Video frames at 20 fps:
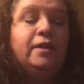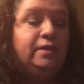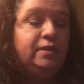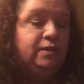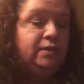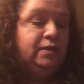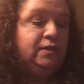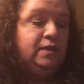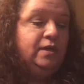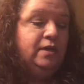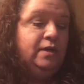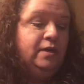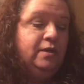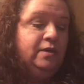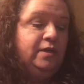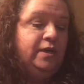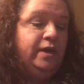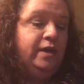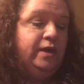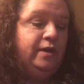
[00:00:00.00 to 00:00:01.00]
Let's
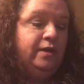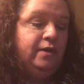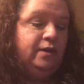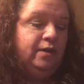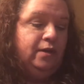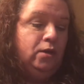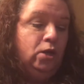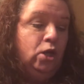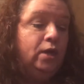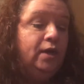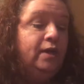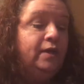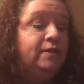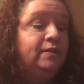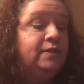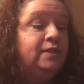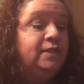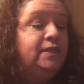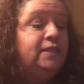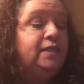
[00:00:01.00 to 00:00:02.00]
take a look
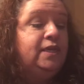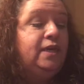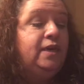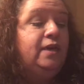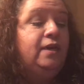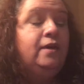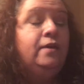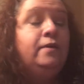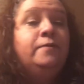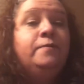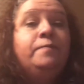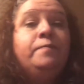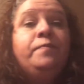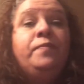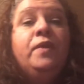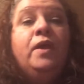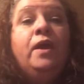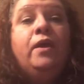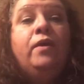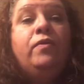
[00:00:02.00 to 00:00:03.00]
and see.
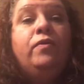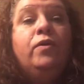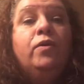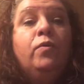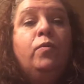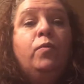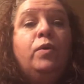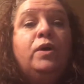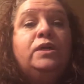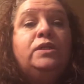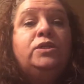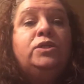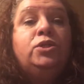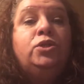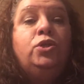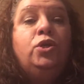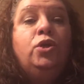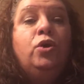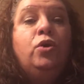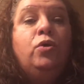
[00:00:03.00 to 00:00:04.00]
There was
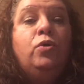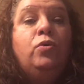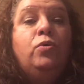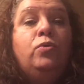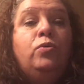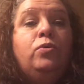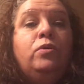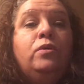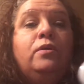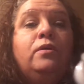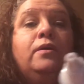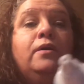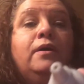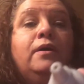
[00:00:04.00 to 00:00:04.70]
no